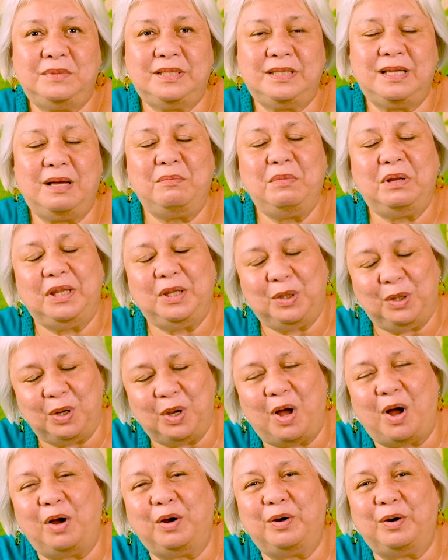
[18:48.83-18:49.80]
some a little
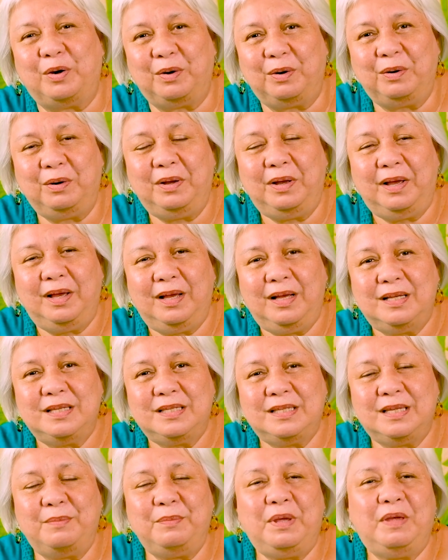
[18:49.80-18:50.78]
longer,
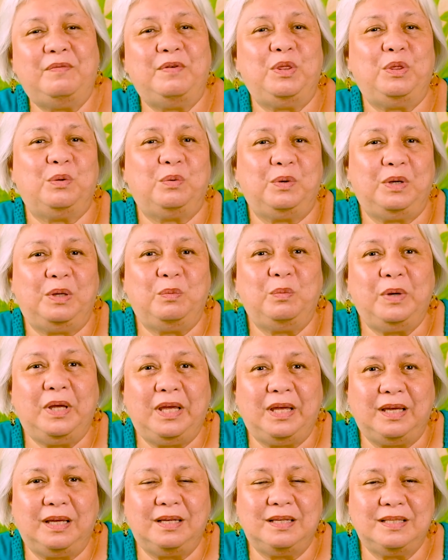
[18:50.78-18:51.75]
some even three
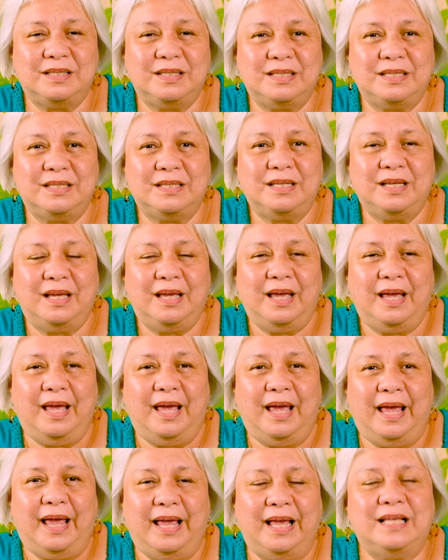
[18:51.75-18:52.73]
weeks.
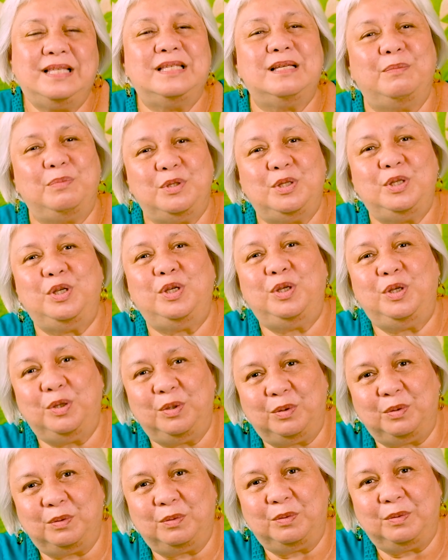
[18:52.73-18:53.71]
It's up to
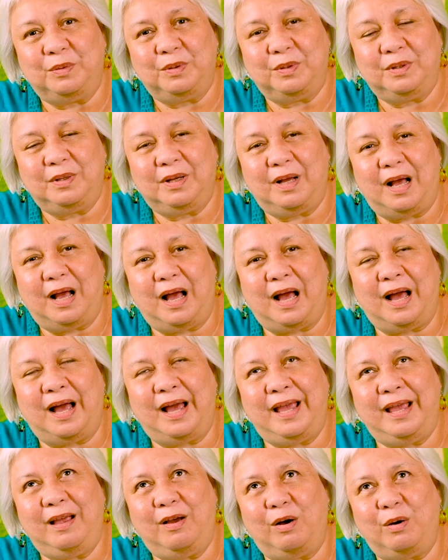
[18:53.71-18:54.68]
you.
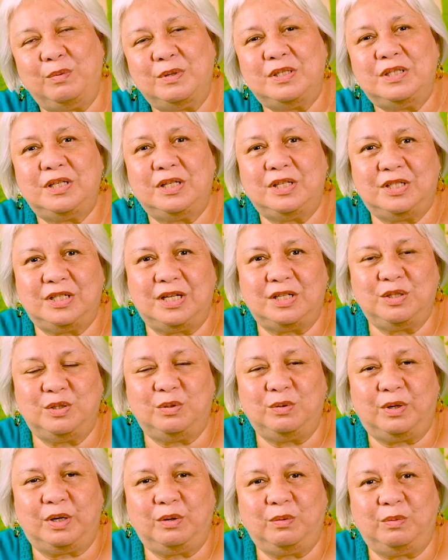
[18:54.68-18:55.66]
I always suggest
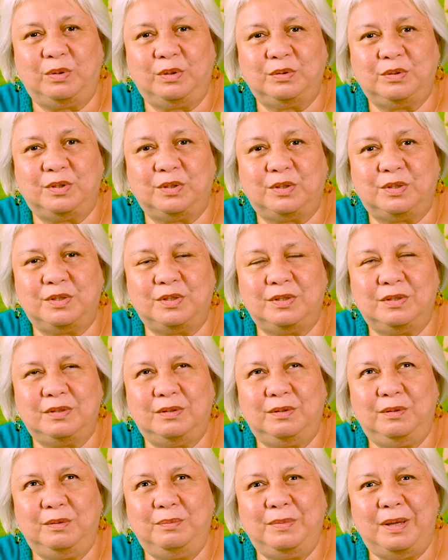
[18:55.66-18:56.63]
to our quilters,
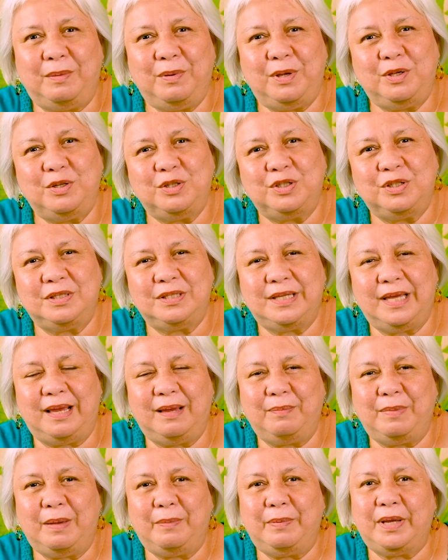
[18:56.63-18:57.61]
maybe you should
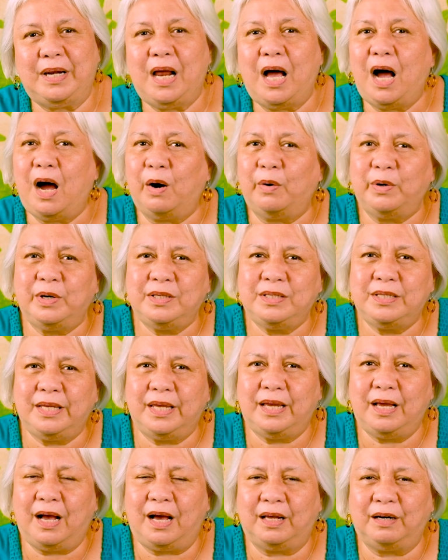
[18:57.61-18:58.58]
take maybe an hour a
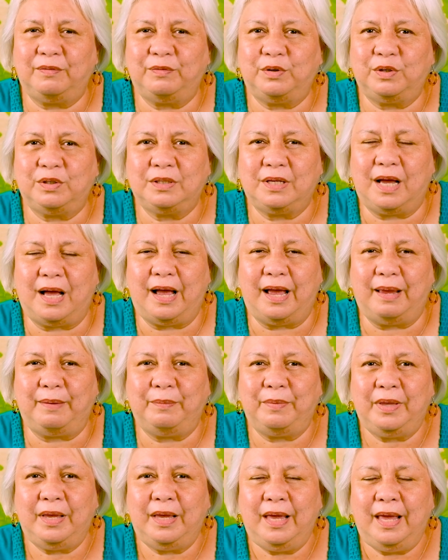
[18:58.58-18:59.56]
day out of your
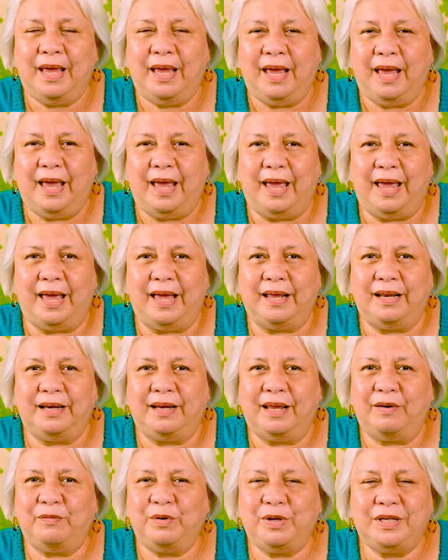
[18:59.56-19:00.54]
time
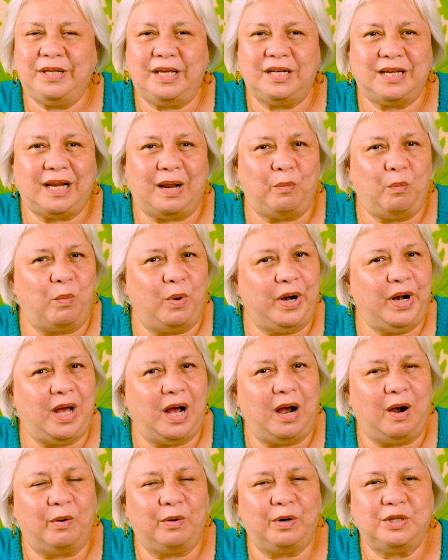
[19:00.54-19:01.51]
and every day that one
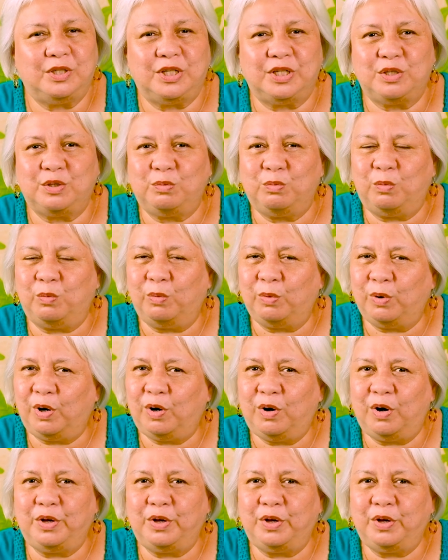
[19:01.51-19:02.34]
hour just work